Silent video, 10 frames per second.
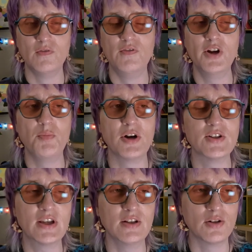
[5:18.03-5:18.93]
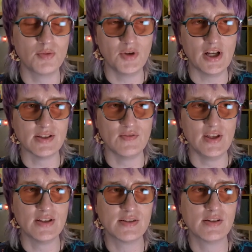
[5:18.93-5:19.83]
very particular because of
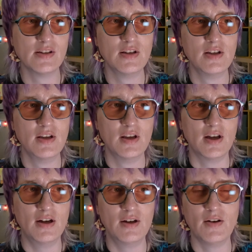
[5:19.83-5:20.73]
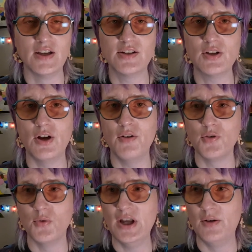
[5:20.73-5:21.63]
this. Uh, I still get
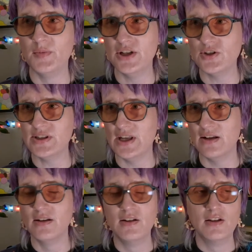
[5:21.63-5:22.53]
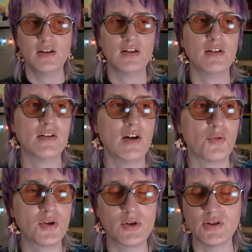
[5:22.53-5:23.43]
overwhelmed. It's just that a
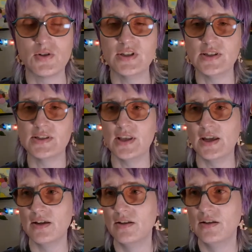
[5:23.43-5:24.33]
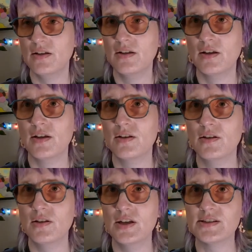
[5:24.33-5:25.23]
roller coaster, it's just like,
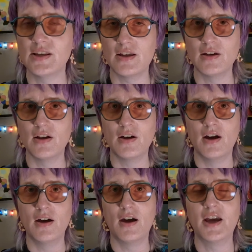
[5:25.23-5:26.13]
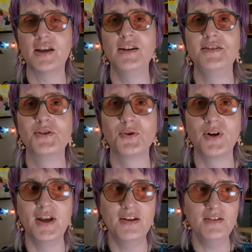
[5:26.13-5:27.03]
it's like I can endure
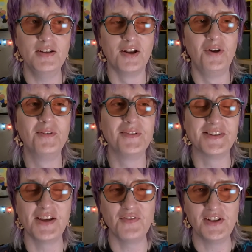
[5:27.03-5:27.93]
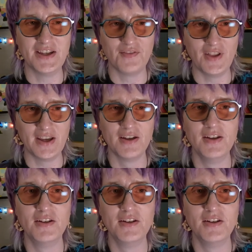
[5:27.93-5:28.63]
it. You know, it's that feeling of like,